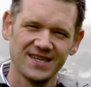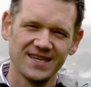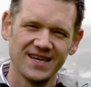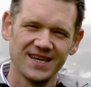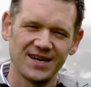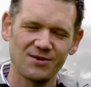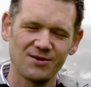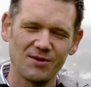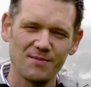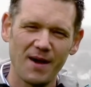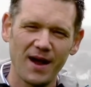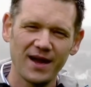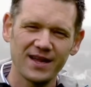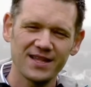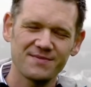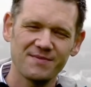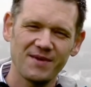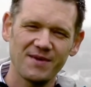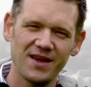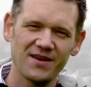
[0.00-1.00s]
And it
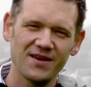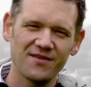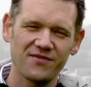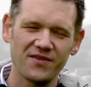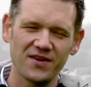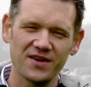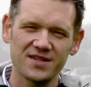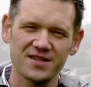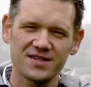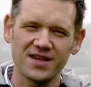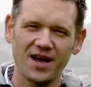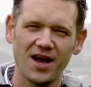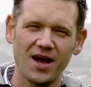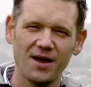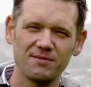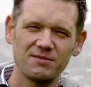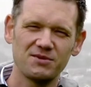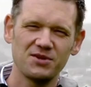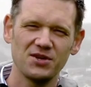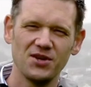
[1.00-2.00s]
reminds me of
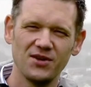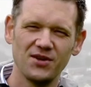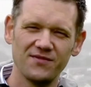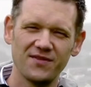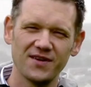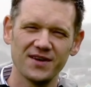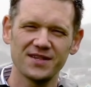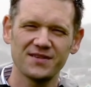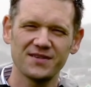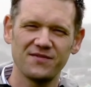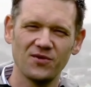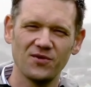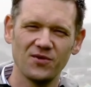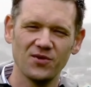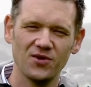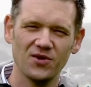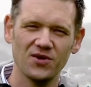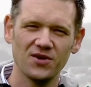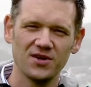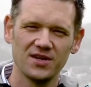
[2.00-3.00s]
Psalm 2, verse
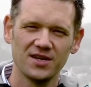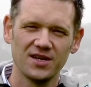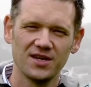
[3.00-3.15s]
4.